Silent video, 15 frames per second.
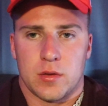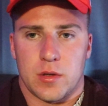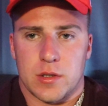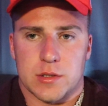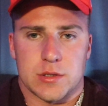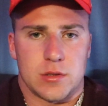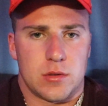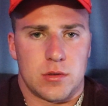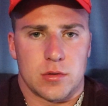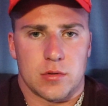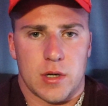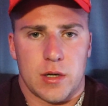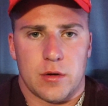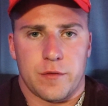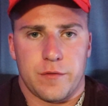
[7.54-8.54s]
there's no
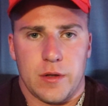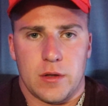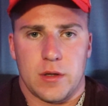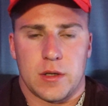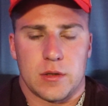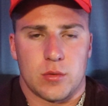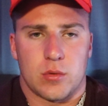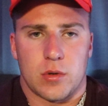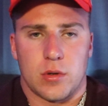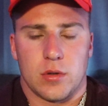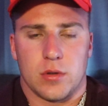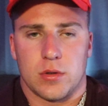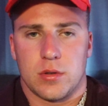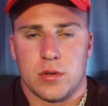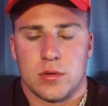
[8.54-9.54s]
greater feeling in the
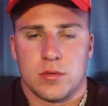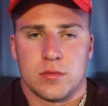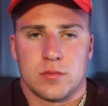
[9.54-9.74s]
world